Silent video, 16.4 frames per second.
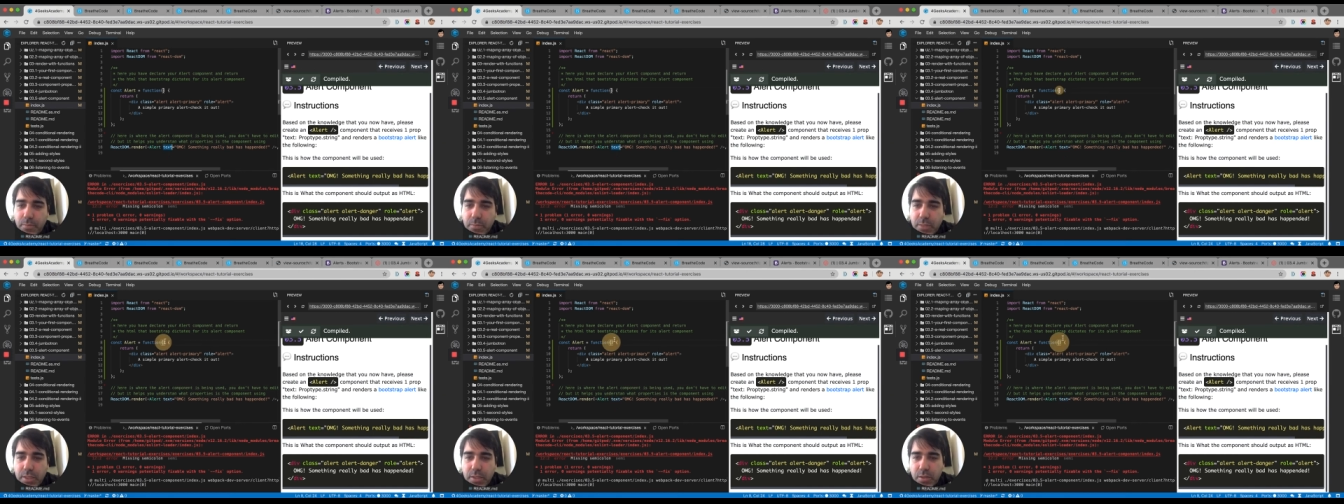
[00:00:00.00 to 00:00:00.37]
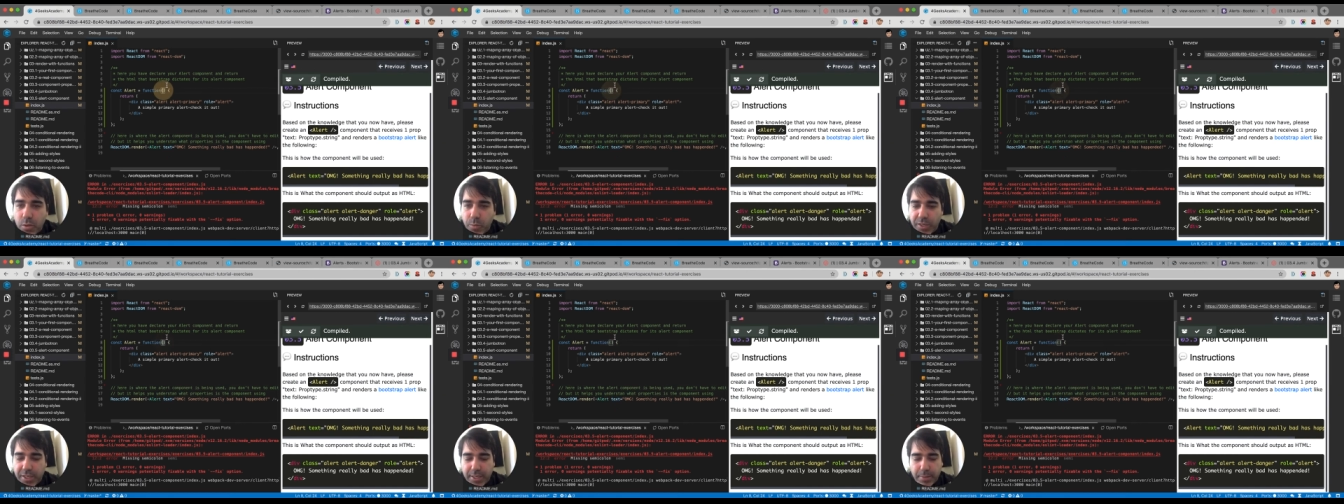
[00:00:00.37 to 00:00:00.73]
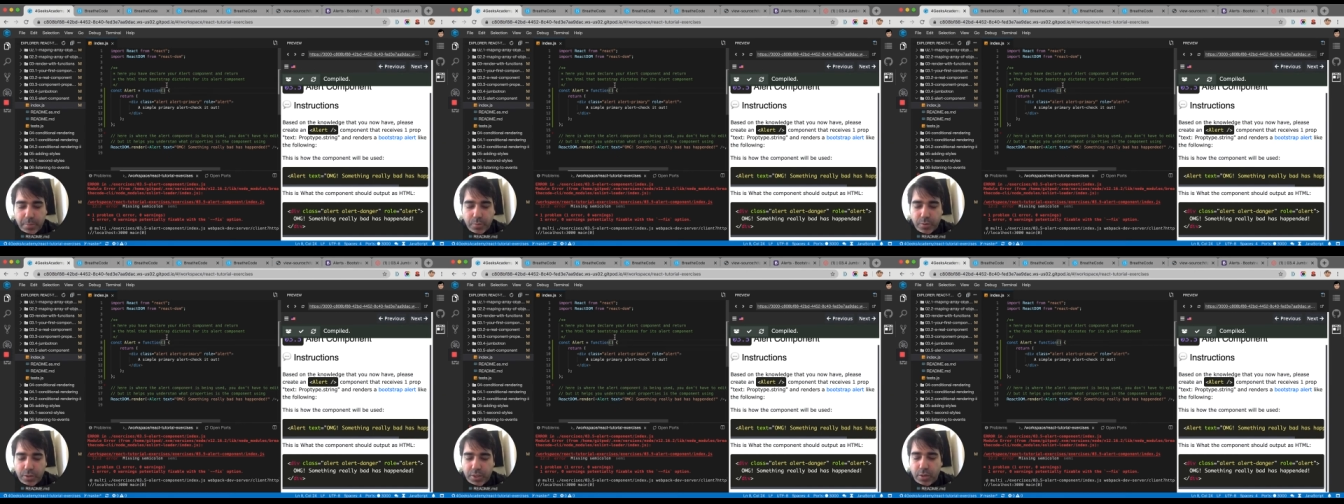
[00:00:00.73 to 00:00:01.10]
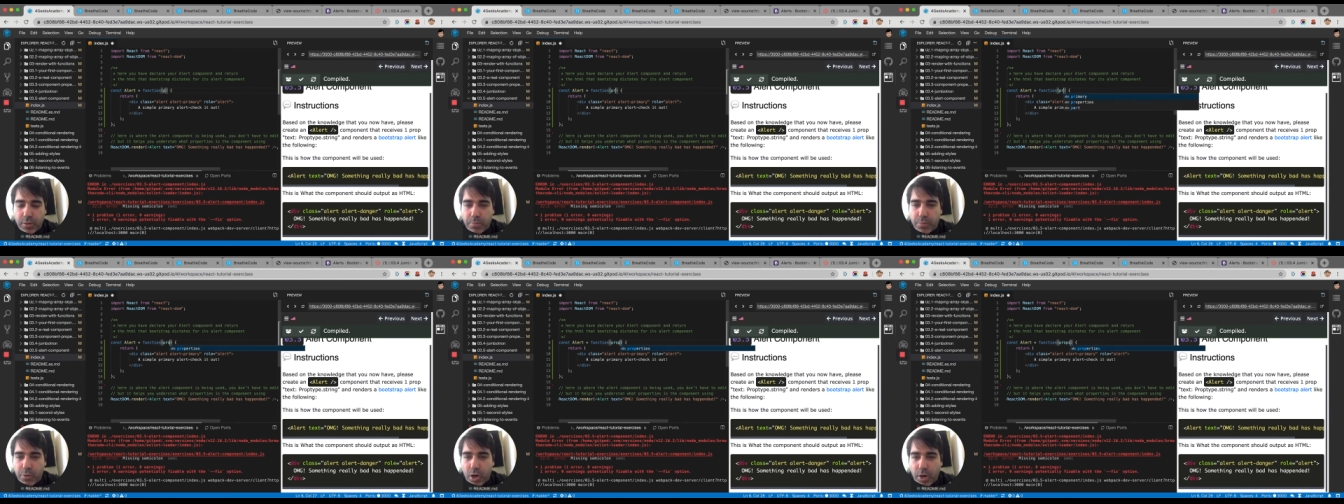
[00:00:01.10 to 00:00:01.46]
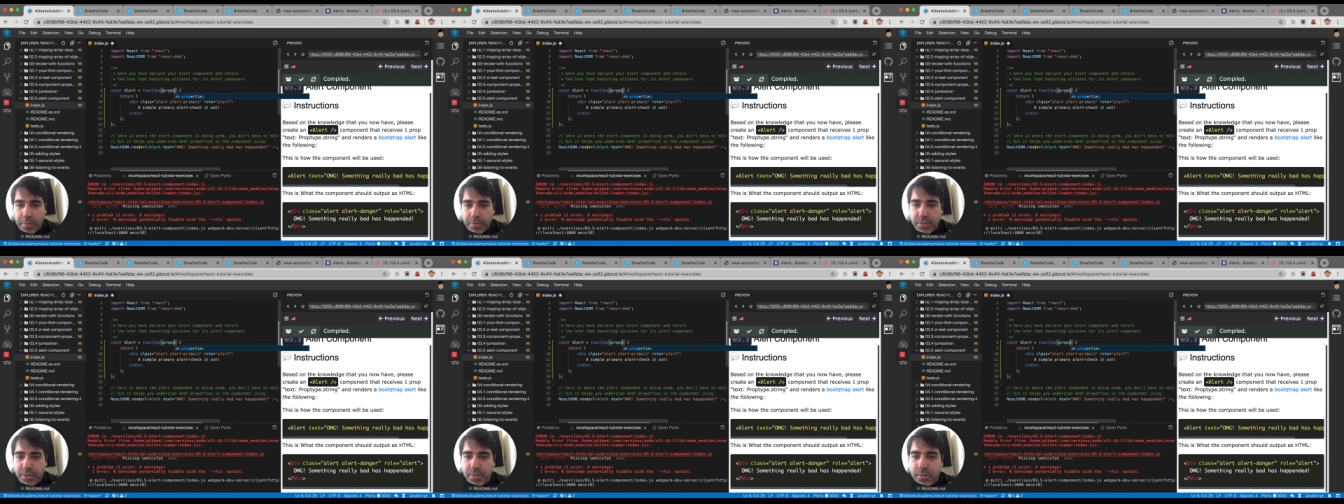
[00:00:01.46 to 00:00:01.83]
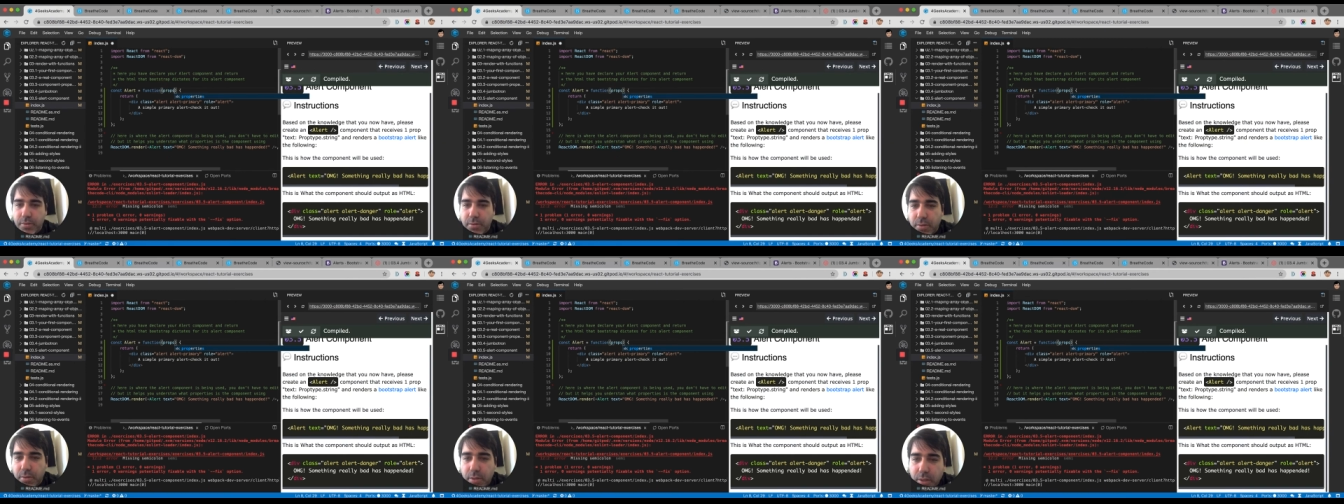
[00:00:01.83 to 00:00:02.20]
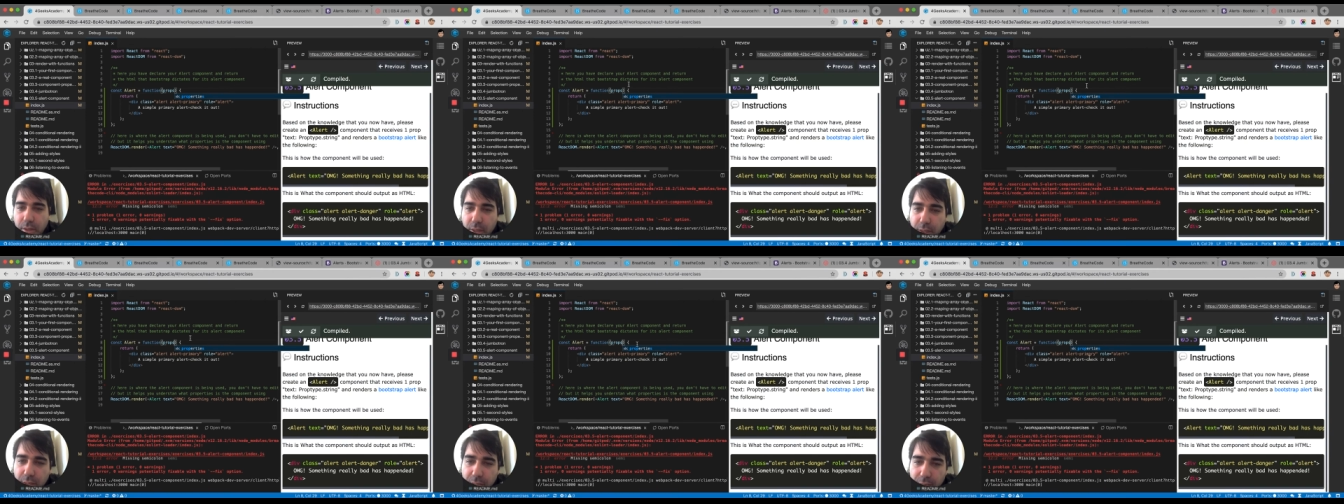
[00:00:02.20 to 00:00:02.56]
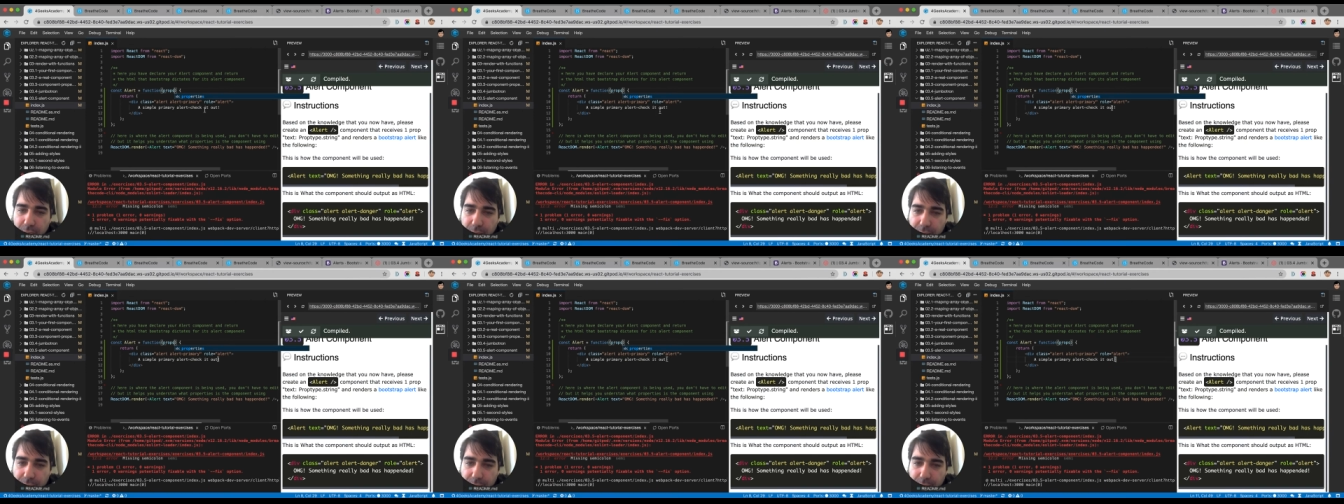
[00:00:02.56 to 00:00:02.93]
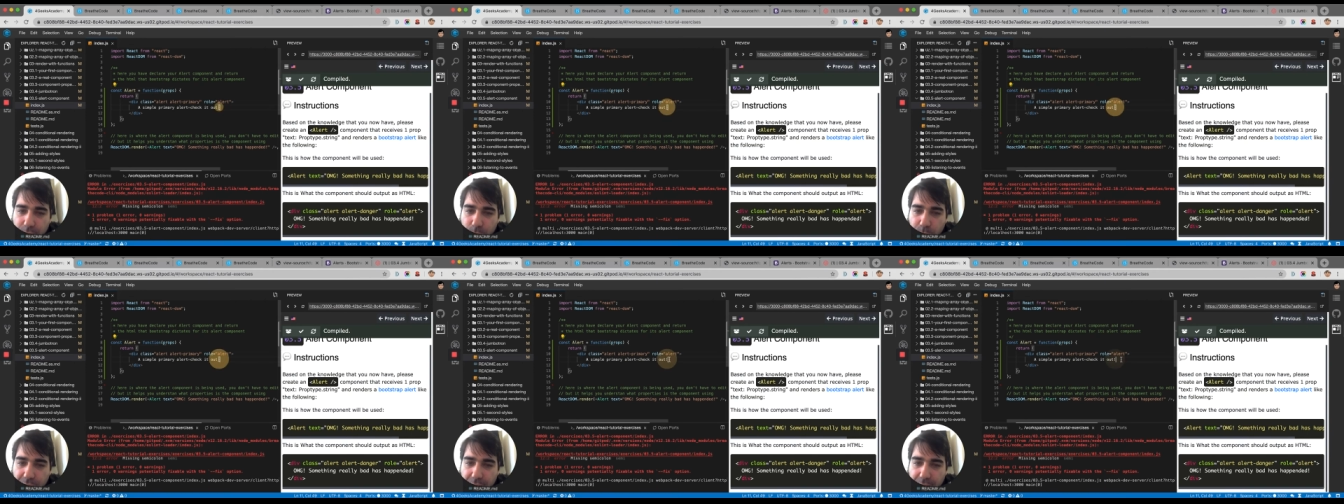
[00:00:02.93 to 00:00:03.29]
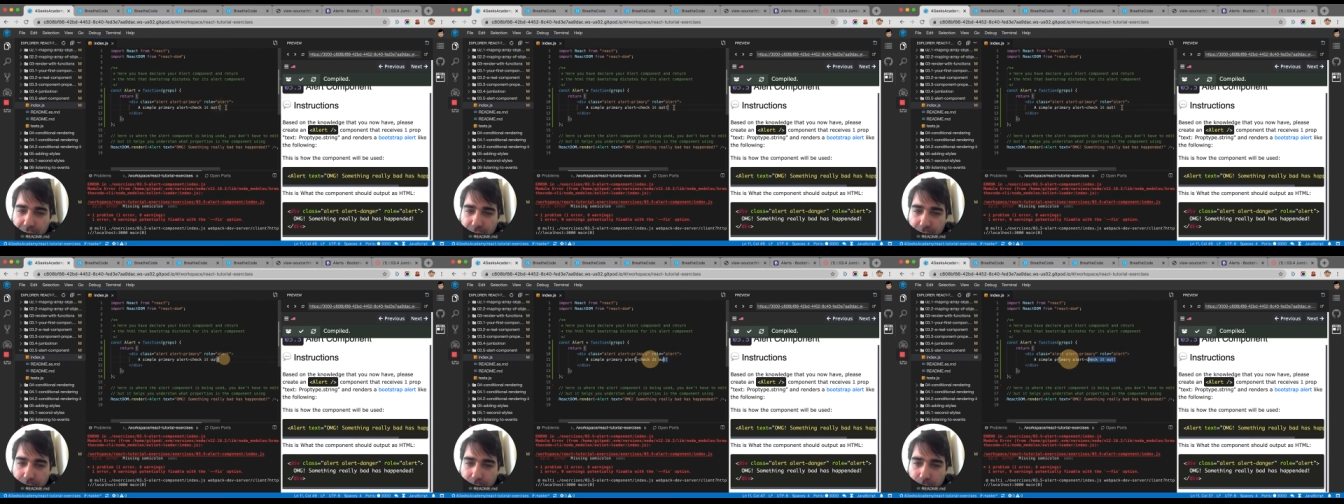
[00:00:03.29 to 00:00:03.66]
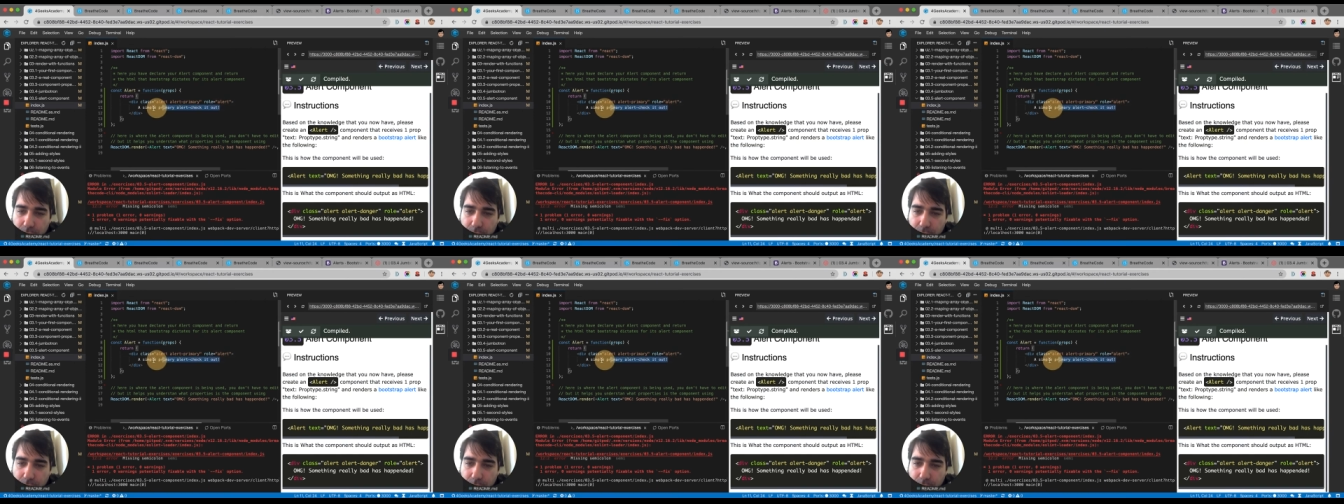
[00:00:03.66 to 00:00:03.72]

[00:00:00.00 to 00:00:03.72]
So we gotta put here props, and then we gotta